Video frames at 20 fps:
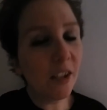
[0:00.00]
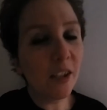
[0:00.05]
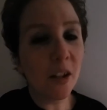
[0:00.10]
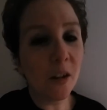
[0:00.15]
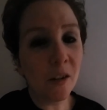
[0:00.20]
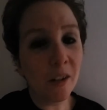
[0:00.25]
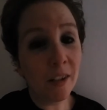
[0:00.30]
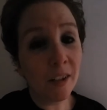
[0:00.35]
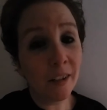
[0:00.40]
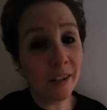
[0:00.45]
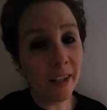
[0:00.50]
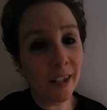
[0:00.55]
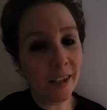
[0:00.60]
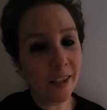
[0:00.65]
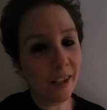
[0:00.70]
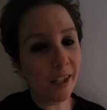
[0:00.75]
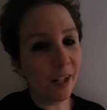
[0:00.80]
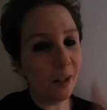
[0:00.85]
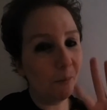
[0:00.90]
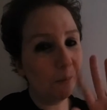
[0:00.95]
So until
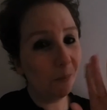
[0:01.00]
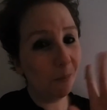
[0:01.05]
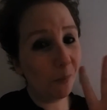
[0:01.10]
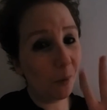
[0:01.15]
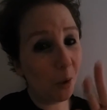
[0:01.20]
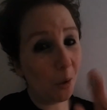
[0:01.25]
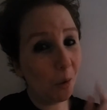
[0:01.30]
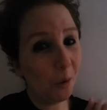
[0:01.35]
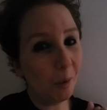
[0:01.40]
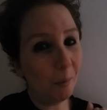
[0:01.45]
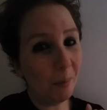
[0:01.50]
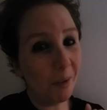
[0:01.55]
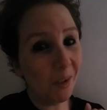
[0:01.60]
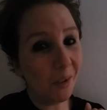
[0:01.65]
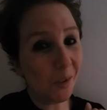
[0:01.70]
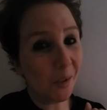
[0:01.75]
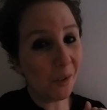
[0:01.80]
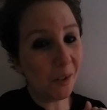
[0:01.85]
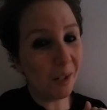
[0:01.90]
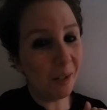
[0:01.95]
next time, creeping
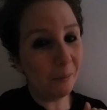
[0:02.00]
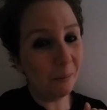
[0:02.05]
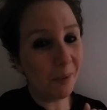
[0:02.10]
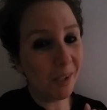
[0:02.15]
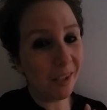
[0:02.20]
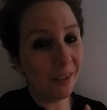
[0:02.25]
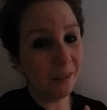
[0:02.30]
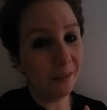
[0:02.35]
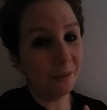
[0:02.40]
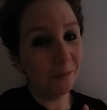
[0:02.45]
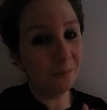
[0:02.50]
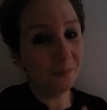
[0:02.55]
screams.